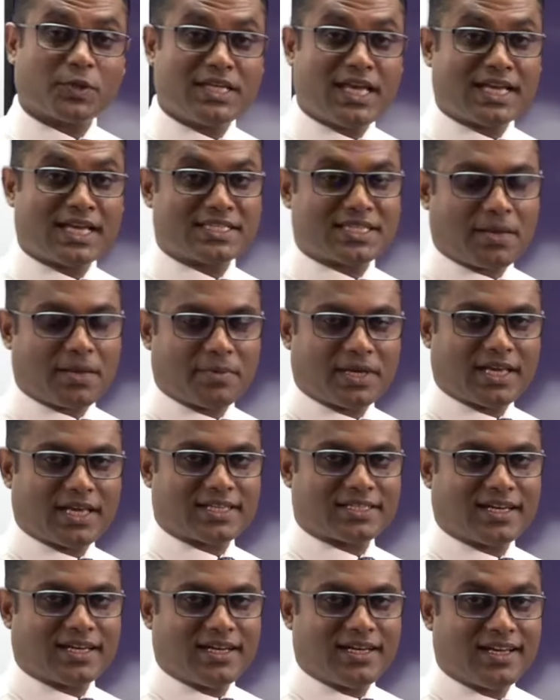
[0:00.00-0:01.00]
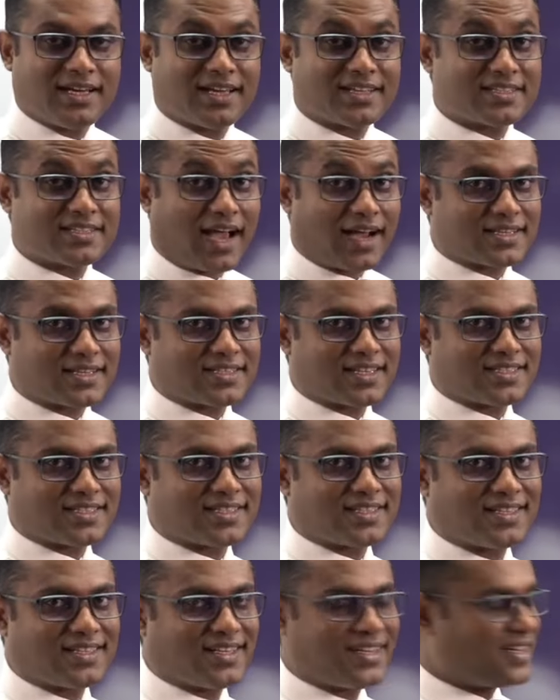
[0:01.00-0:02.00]
for the examination
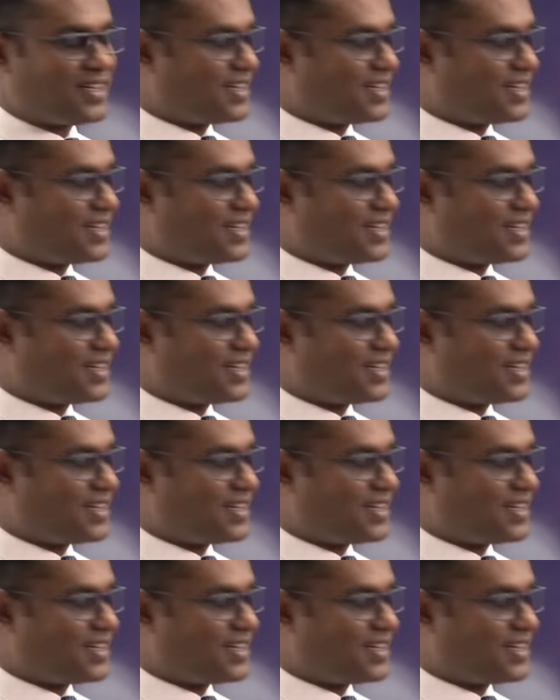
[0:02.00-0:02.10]
success,